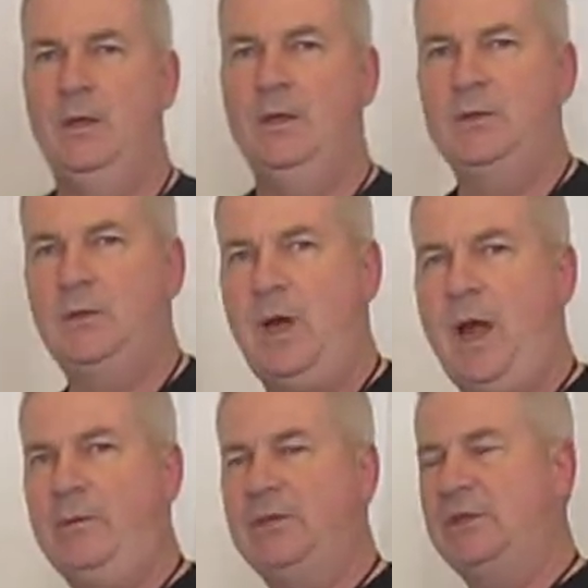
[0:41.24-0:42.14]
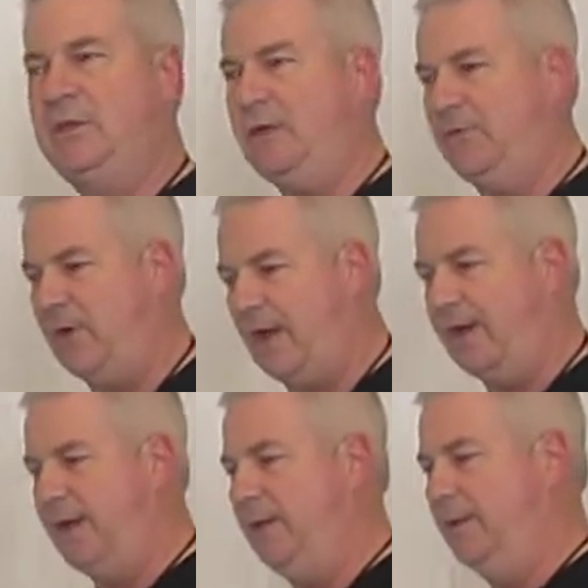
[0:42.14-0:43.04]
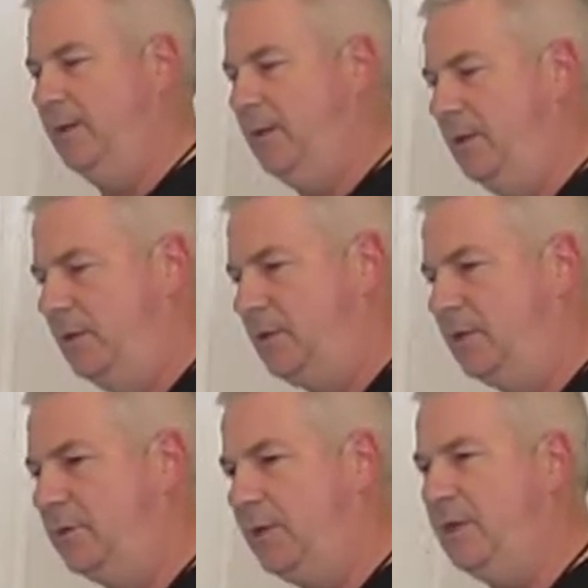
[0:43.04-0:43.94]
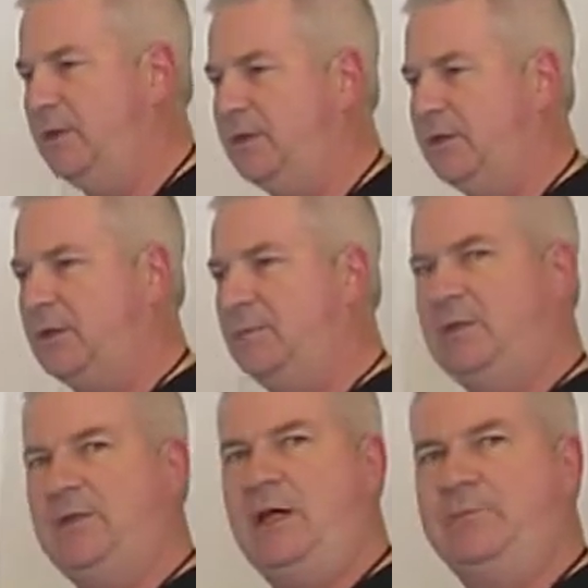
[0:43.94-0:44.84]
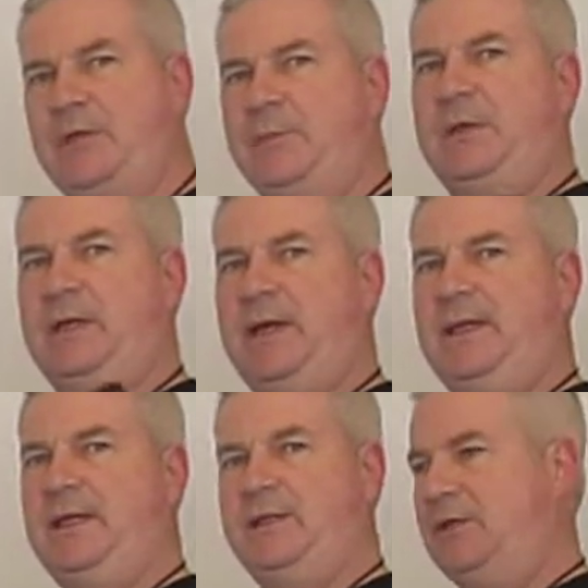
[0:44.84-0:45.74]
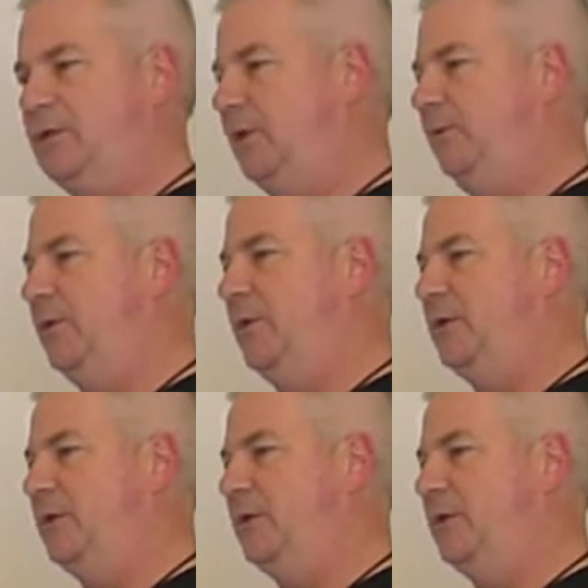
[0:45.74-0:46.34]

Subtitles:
So Irish stick fighting, generally the system is set up something like this. Here's our first